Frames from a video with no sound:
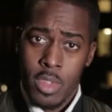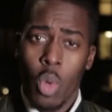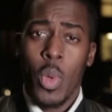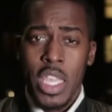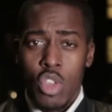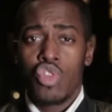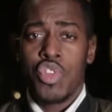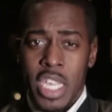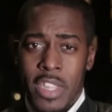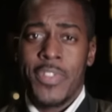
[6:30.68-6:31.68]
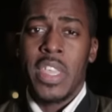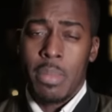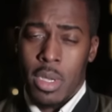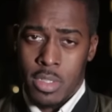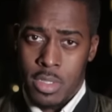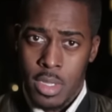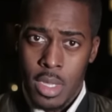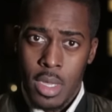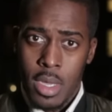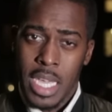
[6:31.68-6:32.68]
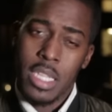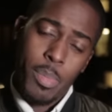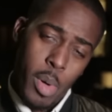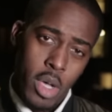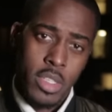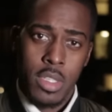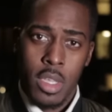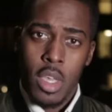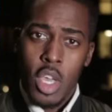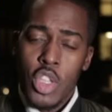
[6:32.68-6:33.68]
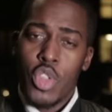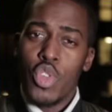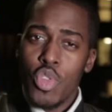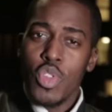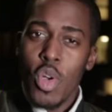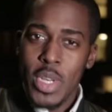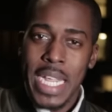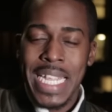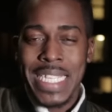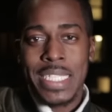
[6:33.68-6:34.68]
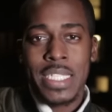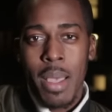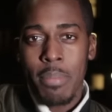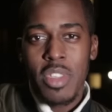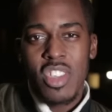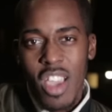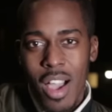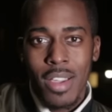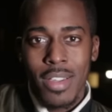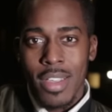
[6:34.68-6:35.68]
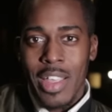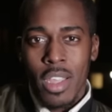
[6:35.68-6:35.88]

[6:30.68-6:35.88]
the way you treated females in the past, do you know that there's some young